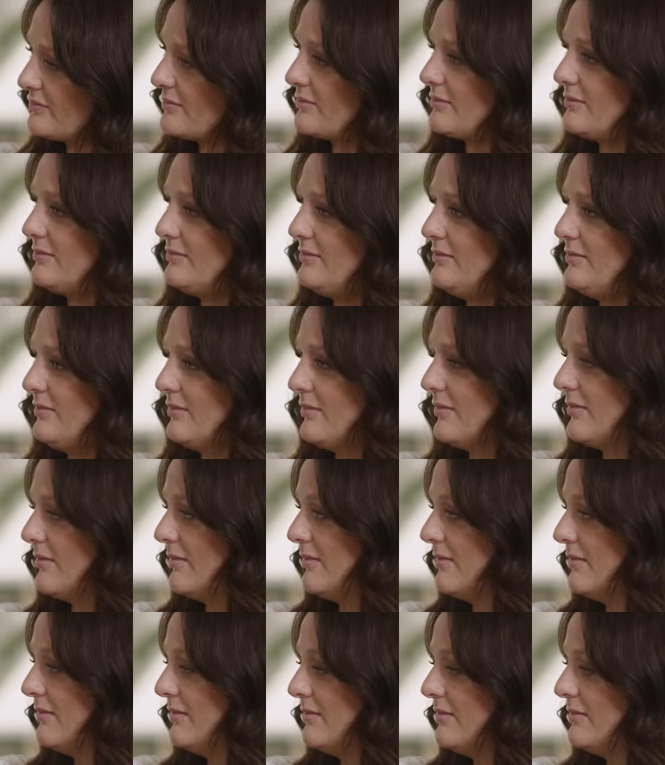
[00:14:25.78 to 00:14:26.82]

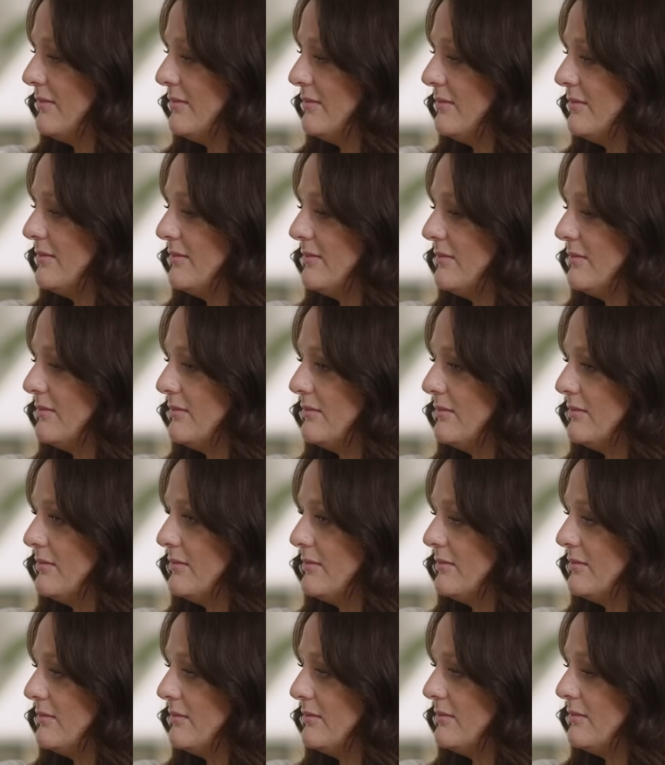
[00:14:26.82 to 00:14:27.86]

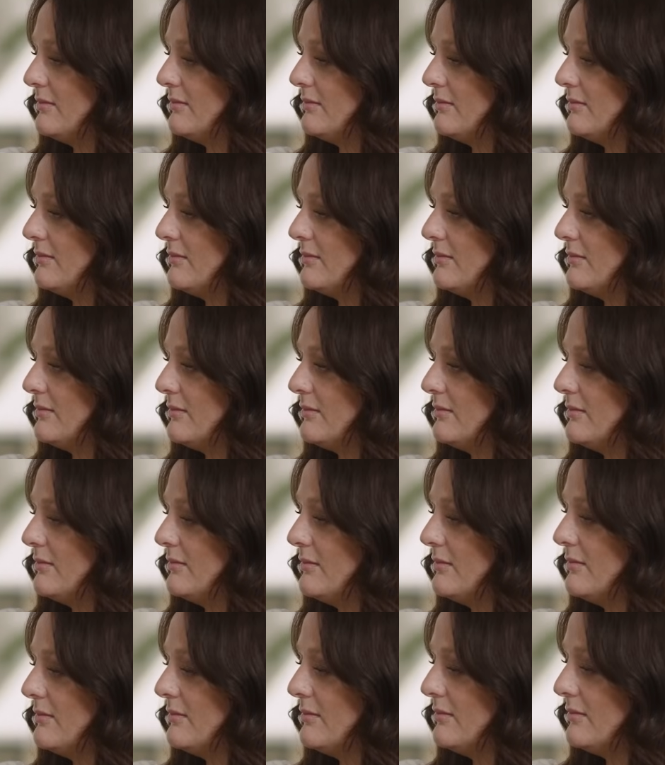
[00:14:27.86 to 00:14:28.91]

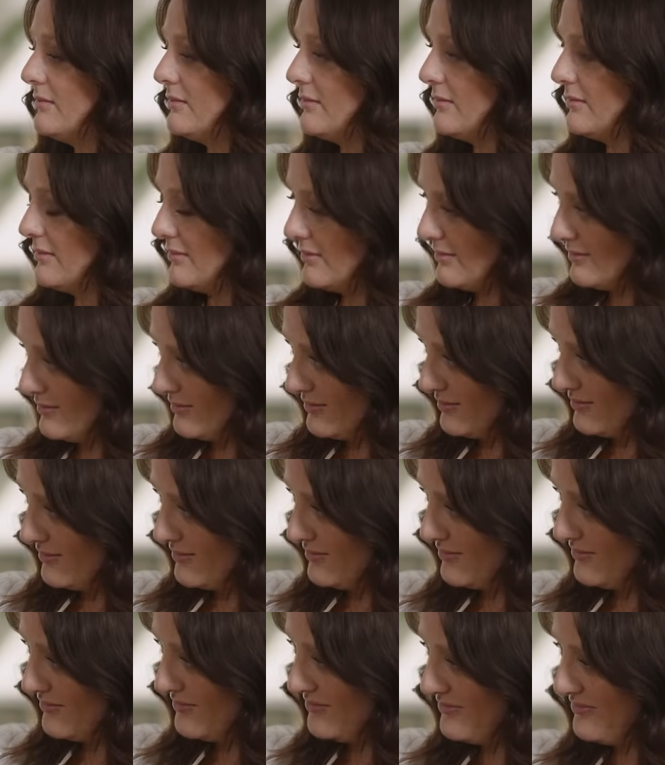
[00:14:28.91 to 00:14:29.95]

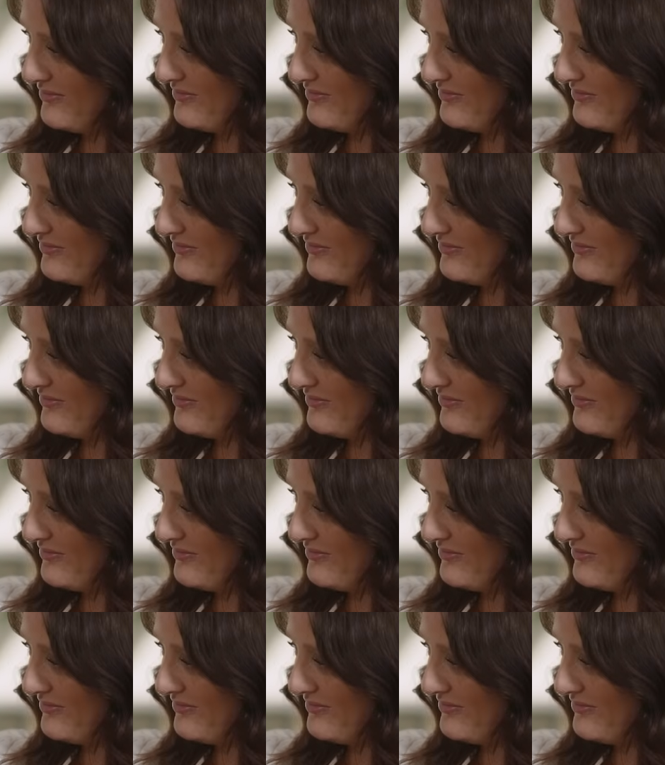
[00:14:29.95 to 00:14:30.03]
This person isn't speaking.